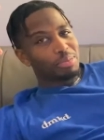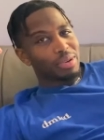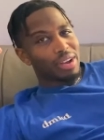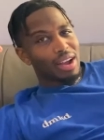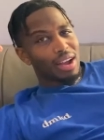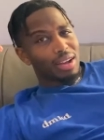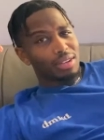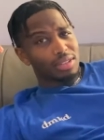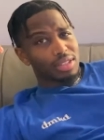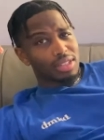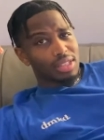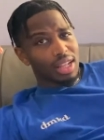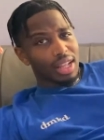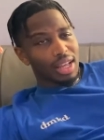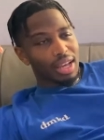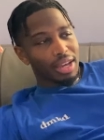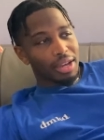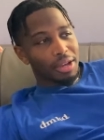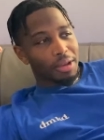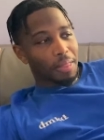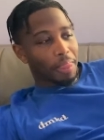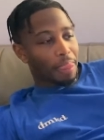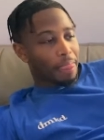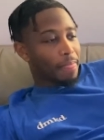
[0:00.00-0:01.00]
parents was
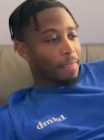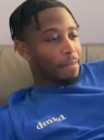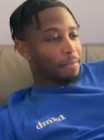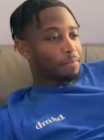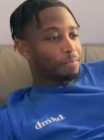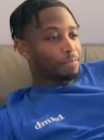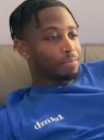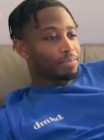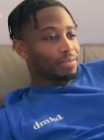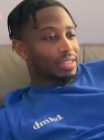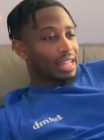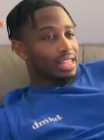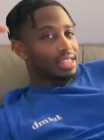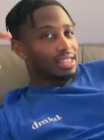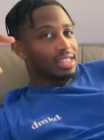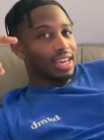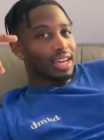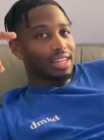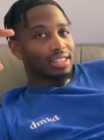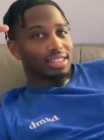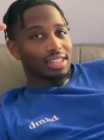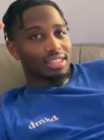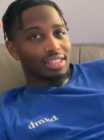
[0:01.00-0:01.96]
like, they texted